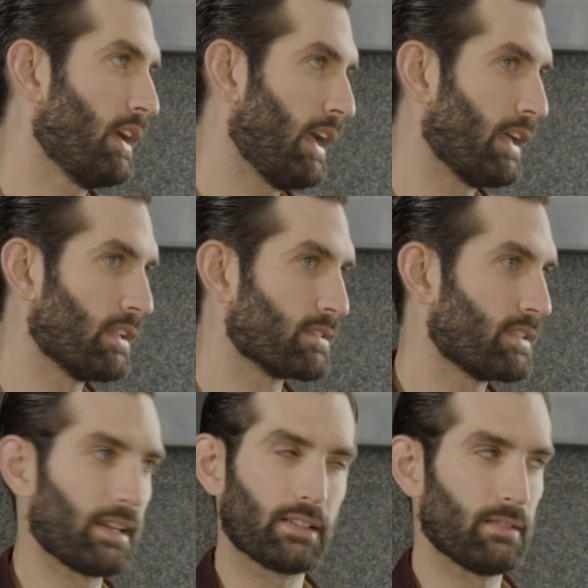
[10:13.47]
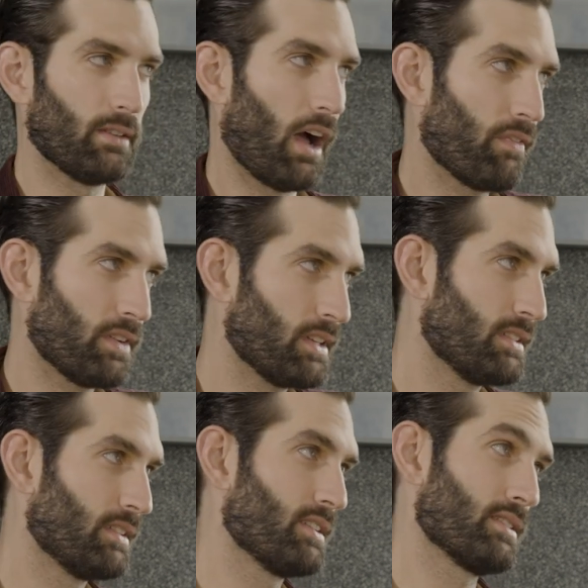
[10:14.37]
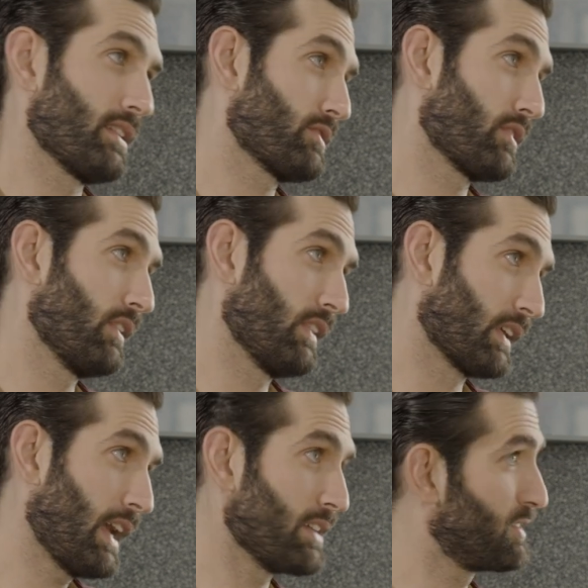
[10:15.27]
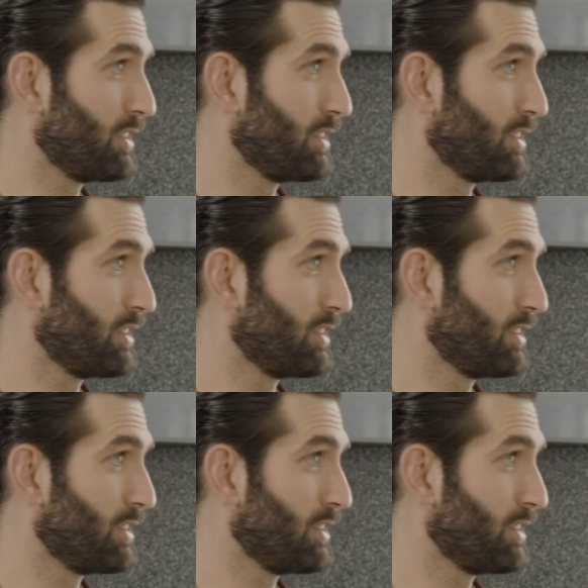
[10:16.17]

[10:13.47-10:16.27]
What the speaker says: And that often isn't necessarily the case.